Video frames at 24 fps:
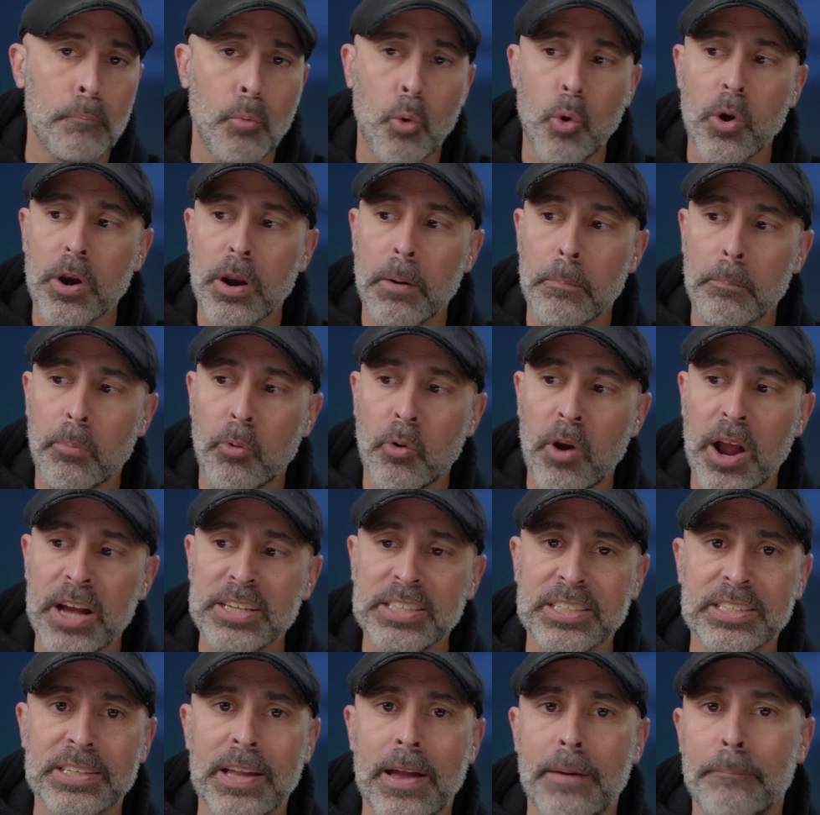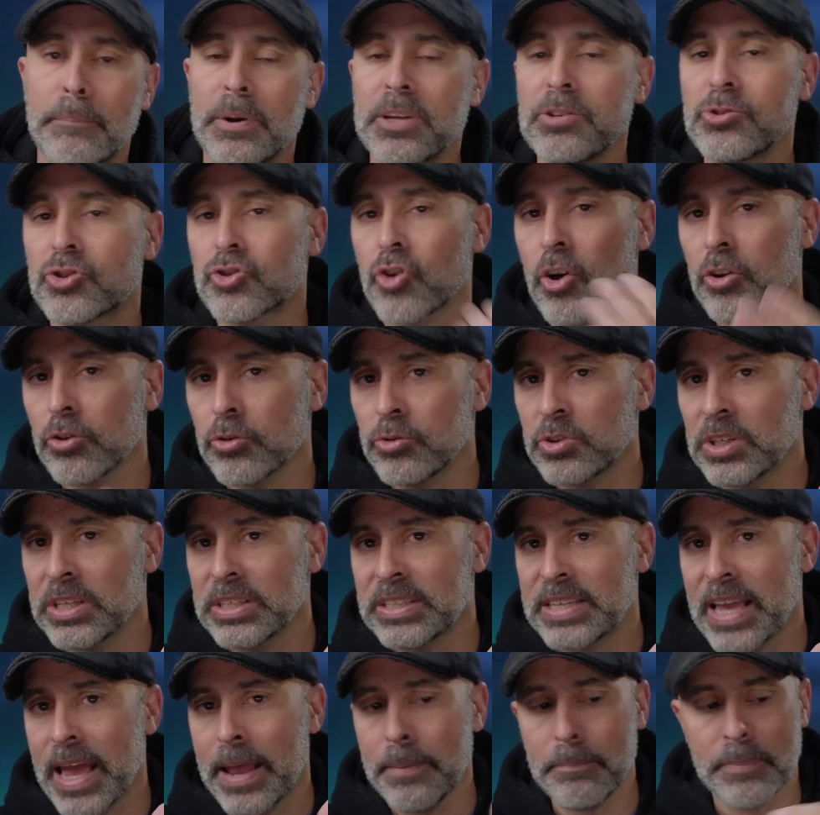more compressed, but you start
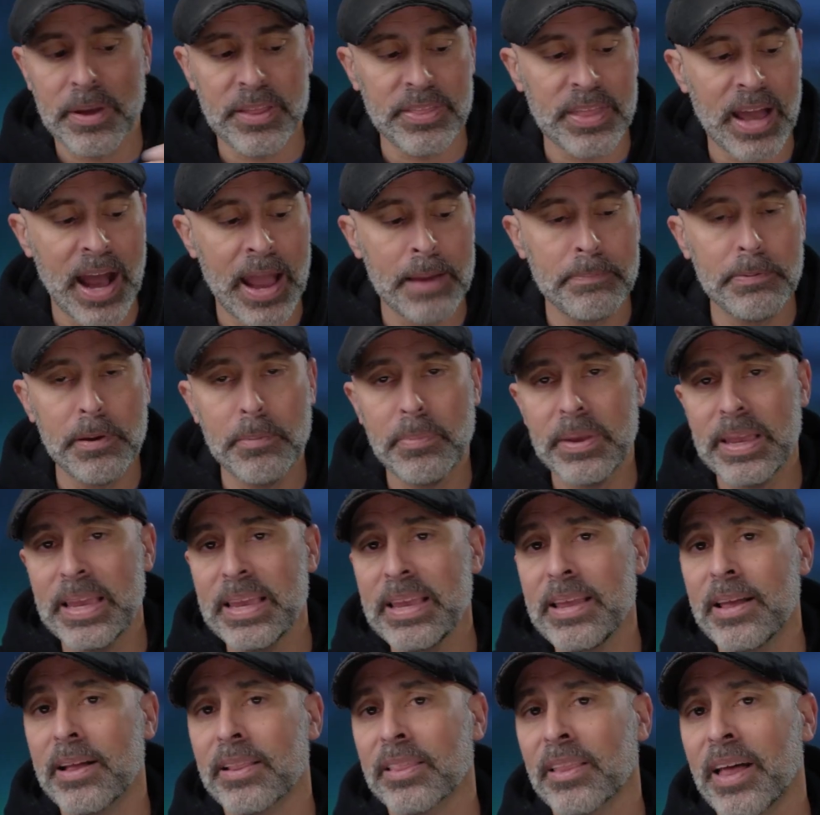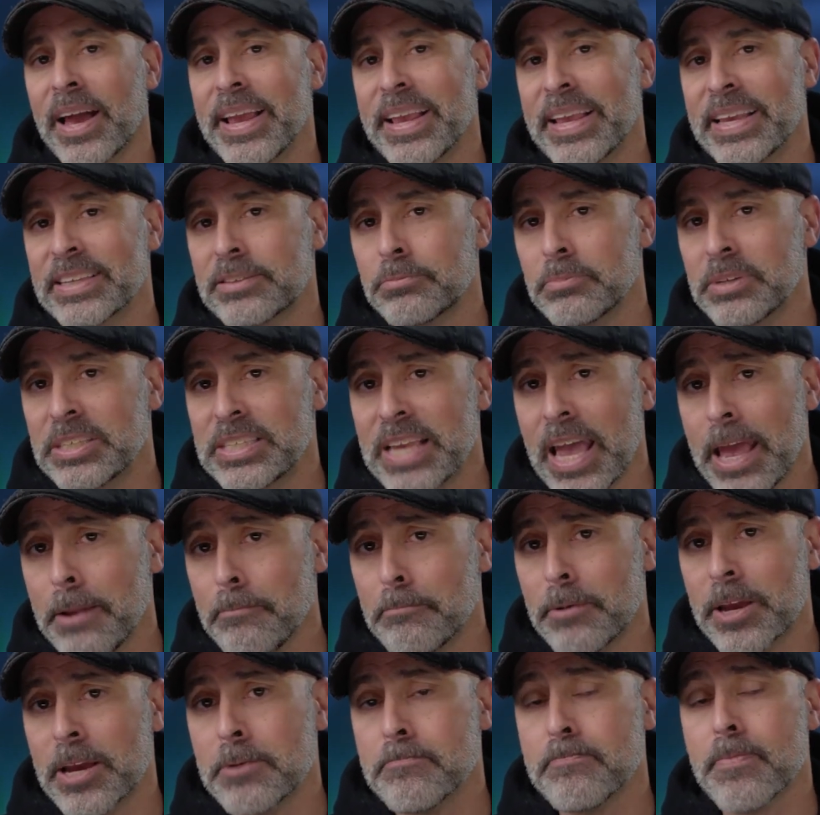losing ten bit. The I P B Lite gets me
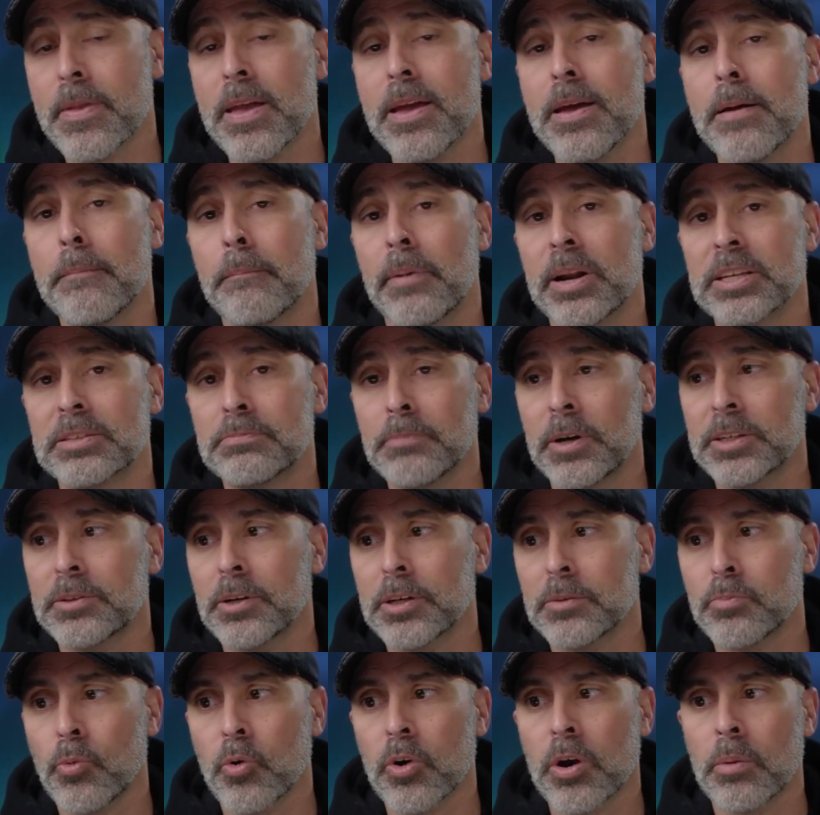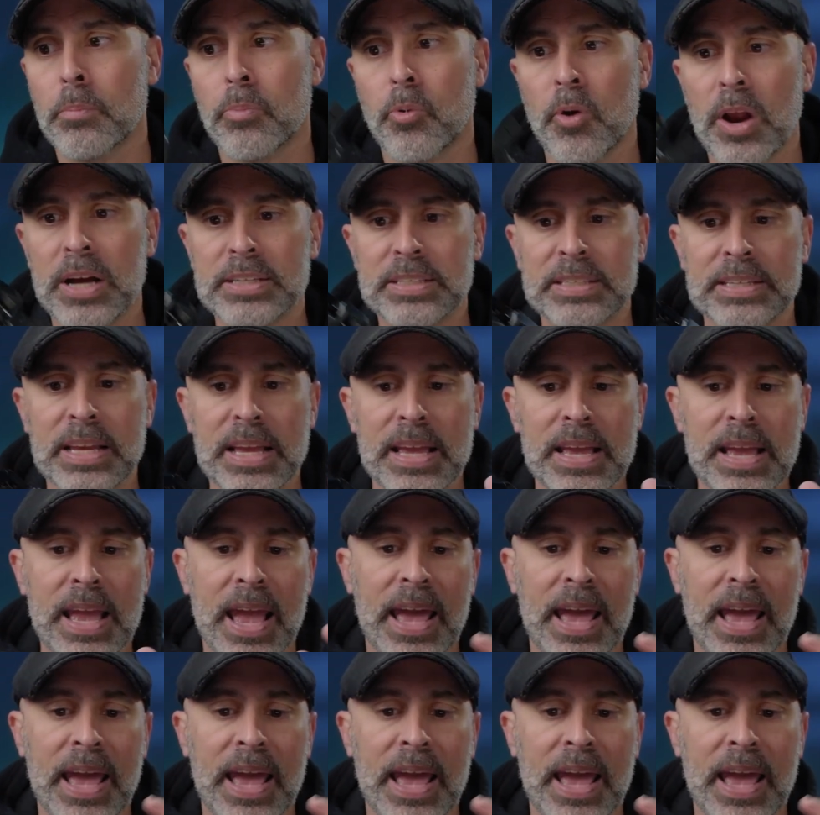ten bit, but it's much, much more compressed.